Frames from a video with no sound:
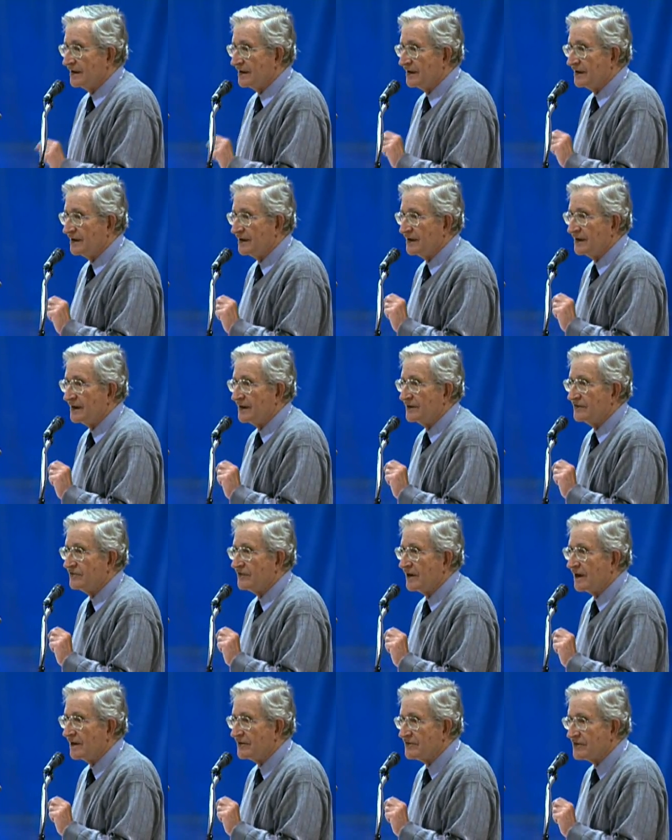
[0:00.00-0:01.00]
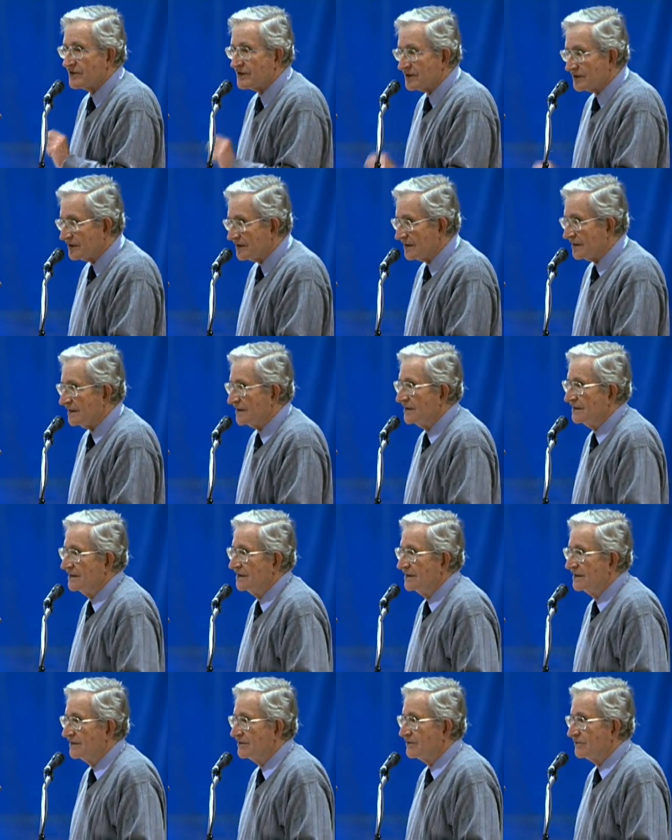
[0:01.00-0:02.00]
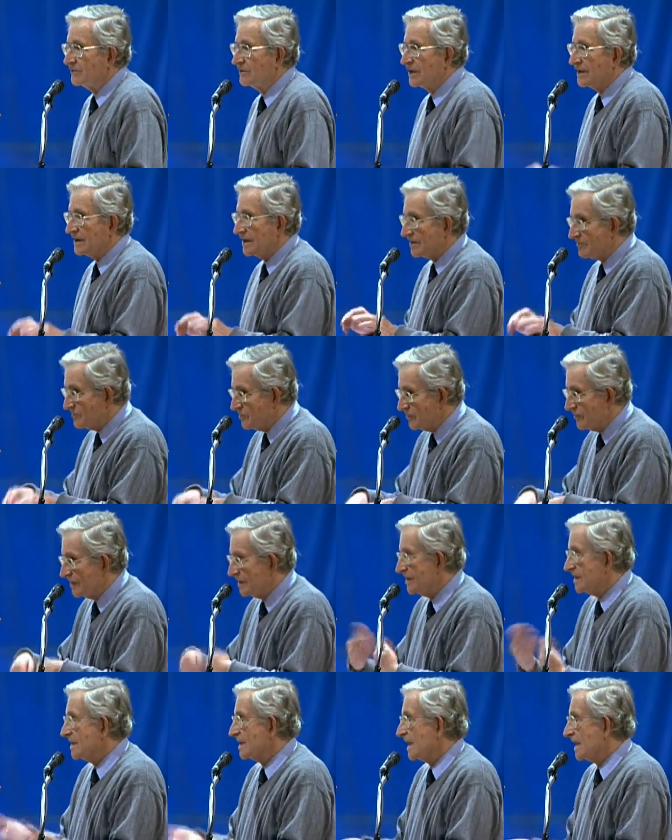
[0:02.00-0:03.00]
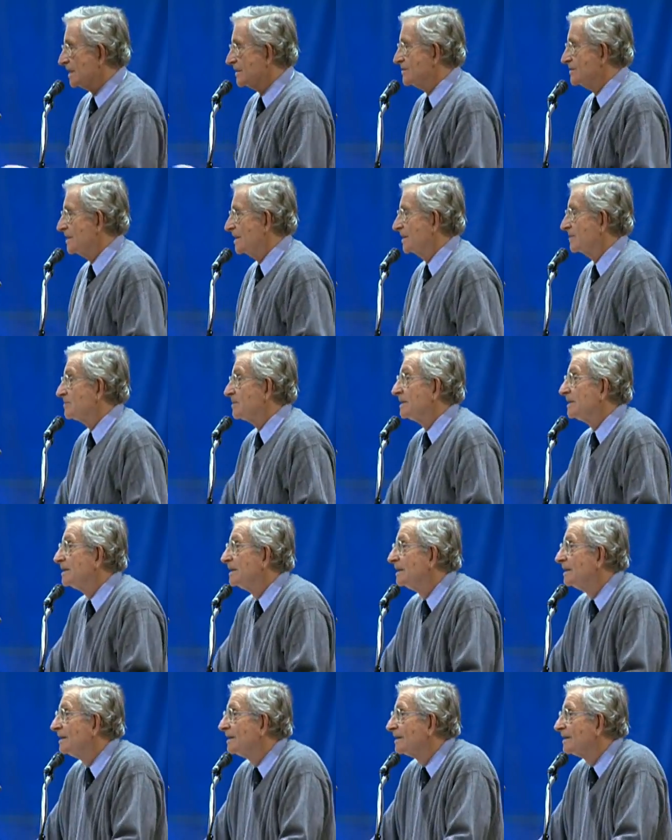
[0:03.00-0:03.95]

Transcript: At 5:30, when they move into the next segment,